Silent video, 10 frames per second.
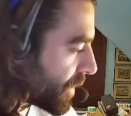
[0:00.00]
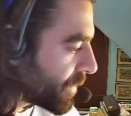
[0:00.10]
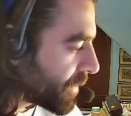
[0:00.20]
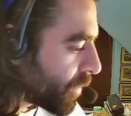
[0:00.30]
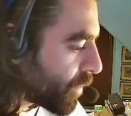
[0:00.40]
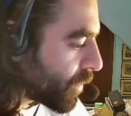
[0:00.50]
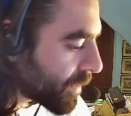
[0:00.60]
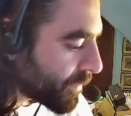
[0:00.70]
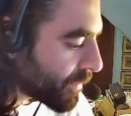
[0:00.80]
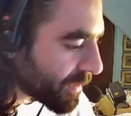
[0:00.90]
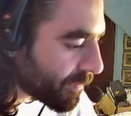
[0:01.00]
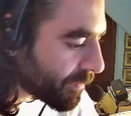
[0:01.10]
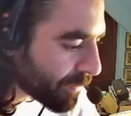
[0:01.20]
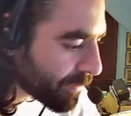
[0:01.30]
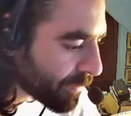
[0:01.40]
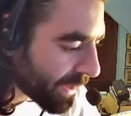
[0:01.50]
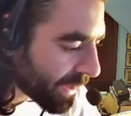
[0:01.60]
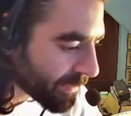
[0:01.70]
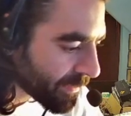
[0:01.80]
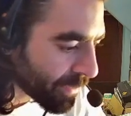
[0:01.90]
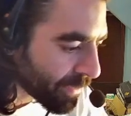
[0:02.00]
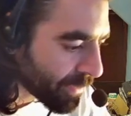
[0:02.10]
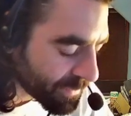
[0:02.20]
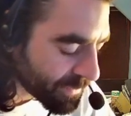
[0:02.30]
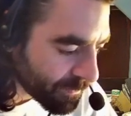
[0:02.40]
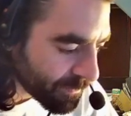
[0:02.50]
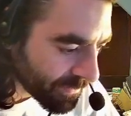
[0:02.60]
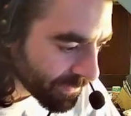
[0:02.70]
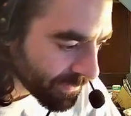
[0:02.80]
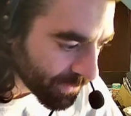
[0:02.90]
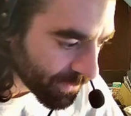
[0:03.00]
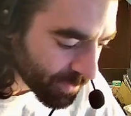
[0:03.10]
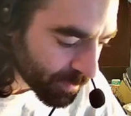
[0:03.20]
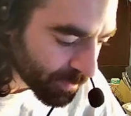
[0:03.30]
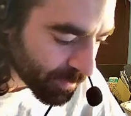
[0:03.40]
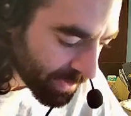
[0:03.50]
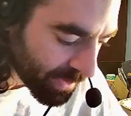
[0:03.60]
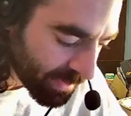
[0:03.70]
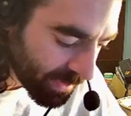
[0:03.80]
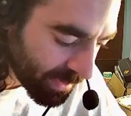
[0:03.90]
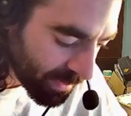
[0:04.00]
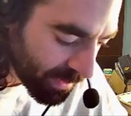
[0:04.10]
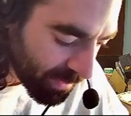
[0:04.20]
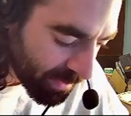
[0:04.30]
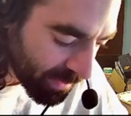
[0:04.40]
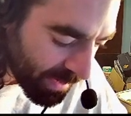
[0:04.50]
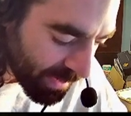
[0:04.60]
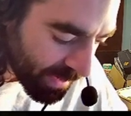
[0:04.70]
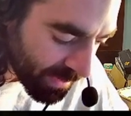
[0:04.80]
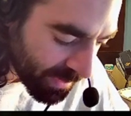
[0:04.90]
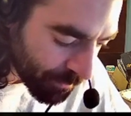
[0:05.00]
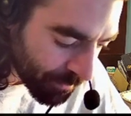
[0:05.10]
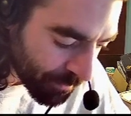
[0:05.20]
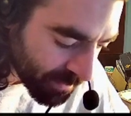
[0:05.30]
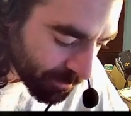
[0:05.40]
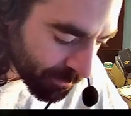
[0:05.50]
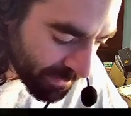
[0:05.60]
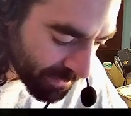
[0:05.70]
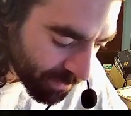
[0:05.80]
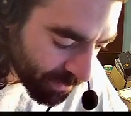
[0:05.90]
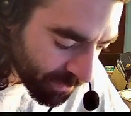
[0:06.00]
the worm with the big brain. The brain was the mental tubular, and mental